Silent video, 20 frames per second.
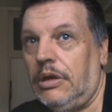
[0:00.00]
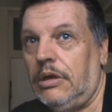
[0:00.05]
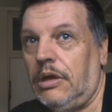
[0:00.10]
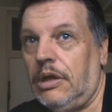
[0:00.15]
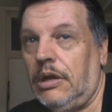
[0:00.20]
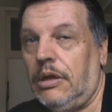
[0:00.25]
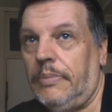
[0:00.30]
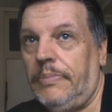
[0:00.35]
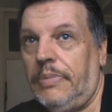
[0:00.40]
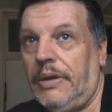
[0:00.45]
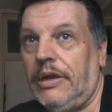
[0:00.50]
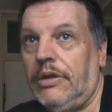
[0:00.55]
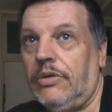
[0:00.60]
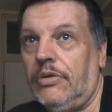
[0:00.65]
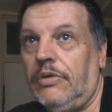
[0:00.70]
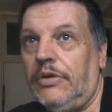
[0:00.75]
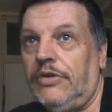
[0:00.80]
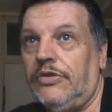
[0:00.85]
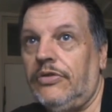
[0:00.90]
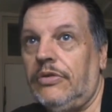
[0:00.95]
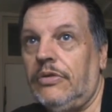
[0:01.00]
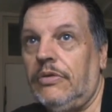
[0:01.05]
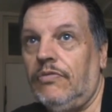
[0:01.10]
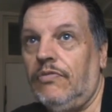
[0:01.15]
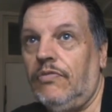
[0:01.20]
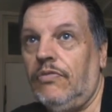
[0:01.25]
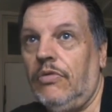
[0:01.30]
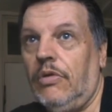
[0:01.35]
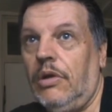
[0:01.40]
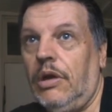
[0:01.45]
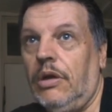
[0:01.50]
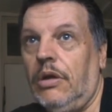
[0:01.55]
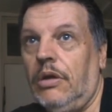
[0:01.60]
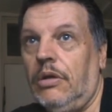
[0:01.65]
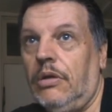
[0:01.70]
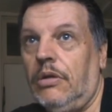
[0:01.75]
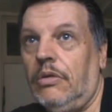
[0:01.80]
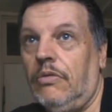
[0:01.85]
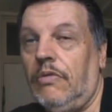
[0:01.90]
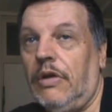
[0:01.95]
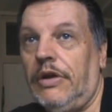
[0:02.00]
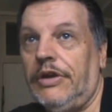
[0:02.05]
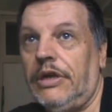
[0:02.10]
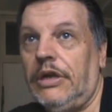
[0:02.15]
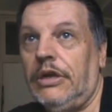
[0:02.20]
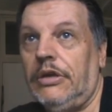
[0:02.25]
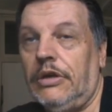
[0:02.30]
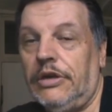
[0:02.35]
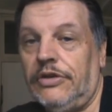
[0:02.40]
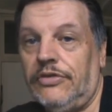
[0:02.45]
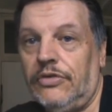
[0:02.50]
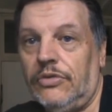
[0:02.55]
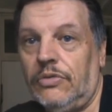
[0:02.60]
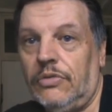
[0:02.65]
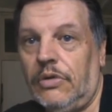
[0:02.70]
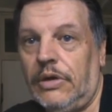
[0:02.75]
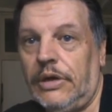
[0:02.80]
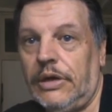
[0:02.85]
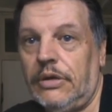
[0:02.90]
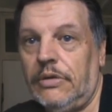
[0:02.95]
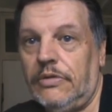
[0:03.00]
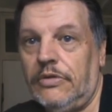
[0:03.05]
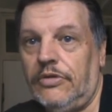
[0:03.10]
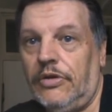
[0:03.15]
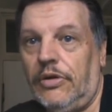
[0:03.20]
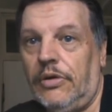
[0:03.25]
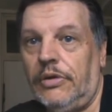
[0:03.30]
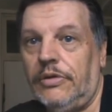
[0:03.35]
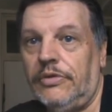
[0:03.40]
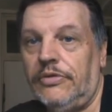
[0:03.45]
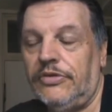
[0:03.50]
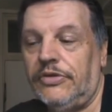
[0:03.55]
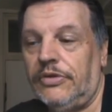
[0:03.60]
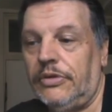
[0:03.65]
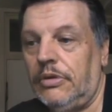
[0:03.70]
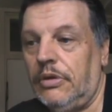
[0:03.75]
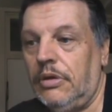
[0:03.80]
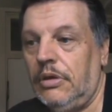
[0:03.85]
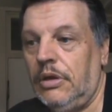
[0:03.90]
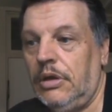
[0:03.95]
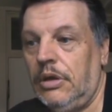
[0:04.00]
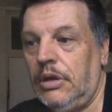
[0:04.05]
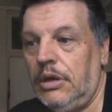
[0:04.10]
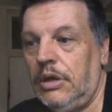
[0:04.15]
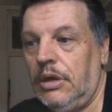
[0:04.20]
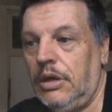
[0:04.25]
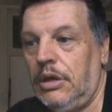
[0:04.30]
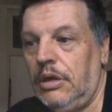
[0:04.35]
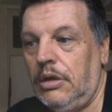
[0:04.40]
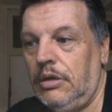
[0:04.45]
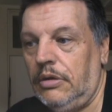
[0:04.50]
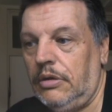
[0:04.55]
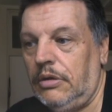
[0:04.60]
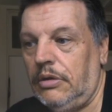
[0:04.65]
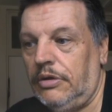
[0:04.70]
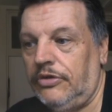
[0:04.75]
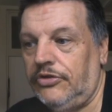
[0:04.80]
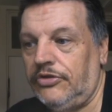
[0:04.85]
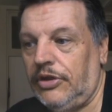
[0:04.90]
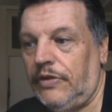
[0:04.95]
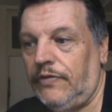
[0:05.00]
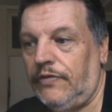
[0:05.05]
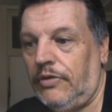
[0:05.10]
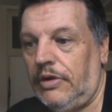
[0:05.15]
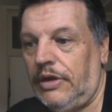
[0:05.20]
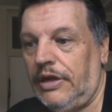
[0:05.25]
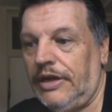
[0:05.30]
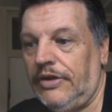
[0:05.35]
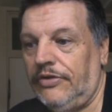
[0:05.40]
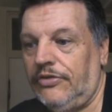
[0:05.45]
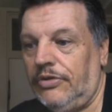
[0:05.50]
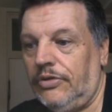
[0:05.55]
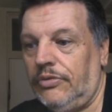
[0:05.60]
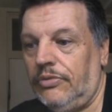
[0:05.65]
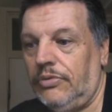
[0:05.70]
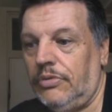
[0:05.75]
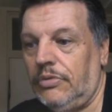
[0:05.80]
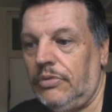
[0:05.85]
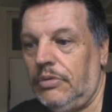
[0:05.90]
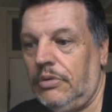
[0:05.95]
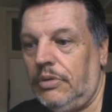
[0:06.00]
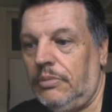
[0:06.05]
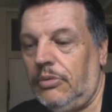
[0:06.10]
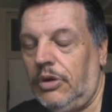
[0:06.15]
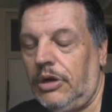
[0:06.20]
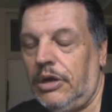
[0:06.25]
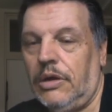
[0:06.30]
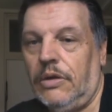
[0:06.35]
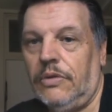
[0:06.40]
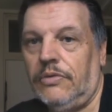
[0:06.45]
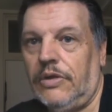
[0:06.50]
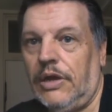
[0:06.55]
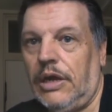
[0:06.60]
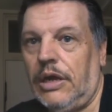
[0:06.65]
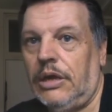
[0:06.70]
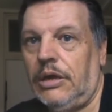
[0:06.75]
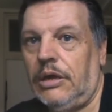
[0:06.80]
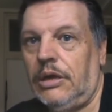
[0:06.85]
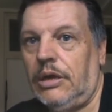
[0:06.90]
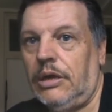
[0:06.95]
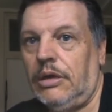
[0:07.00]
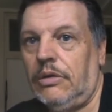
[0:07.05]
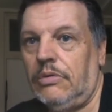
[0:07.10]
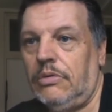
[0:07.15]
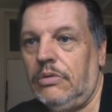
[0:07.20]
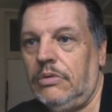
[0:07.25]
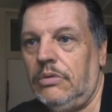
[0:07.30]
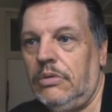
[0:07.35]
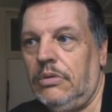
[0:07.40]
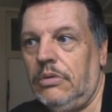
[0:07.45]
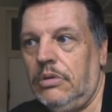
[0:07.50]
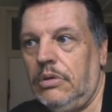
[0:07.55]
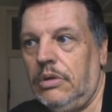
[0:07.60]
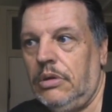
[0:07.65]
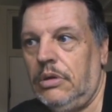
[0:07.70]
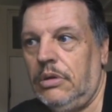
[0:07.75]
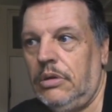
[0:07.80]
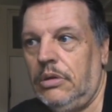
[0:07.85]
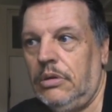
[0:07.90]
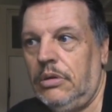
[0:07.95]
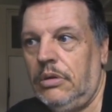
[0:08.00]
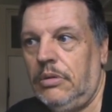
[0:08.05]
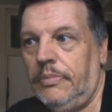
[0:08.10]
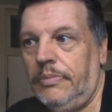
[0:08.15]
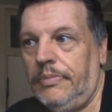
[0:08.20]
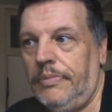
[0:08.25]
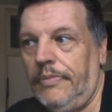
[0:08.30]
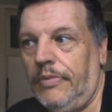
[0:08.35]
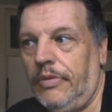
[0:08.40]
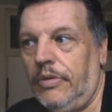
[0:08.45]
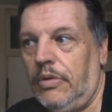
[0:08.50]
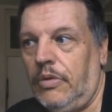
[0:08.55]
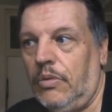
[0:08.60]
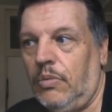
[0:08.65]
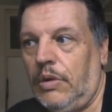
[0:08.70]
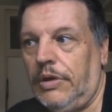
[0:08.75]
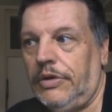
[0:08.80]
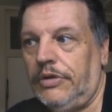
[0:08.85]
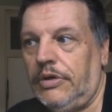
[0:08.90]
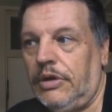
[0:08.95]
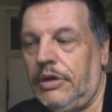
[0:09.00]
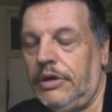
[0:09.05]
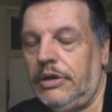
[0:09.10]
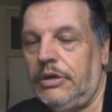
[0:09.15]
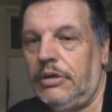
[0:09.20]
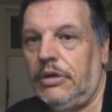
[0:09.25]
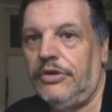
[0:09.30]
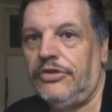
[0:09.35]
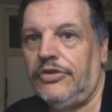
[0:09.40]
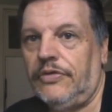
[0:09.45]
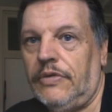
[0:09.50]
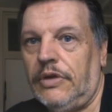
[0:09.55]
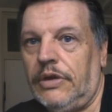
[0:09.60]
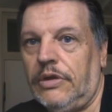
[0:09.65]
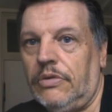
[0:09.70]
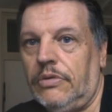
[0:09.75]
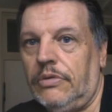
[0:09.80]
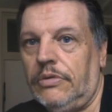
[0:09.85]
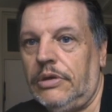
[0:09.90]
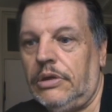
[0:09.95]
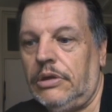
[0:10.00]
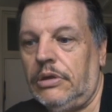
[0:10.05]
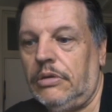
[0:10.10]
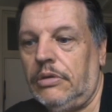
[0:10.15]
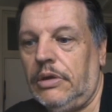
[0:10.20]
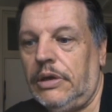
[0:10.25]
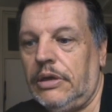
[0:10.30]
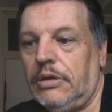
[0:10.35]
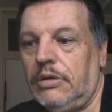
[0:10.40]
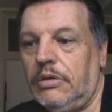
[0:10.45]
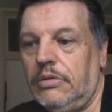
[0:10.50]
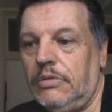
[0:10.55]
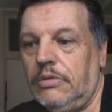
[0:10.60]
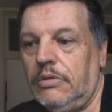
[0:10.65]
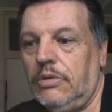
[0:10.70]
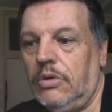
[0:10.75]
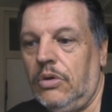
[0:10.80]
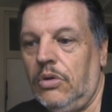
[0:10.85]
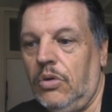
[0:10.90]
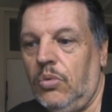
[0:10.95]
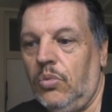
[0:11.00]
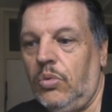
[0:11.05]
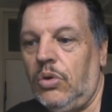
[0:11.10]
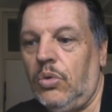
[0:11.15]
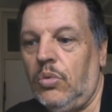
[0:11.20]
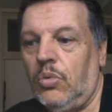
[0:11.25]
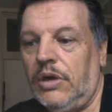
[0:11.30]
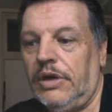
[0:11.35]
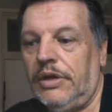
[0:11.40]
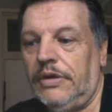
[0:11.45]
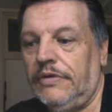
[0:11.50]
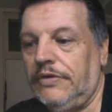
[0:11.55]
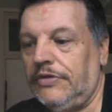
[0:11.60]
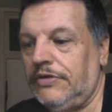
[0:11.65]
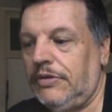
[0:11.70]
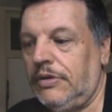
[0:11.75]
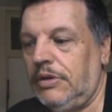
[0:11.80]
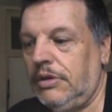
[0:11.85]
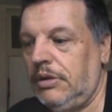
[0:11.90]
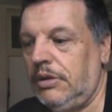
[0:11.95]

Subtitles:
of black guys run it, and they do like tyres and stuff like that, so I might go down there one day and ask if they got any like wheel weights.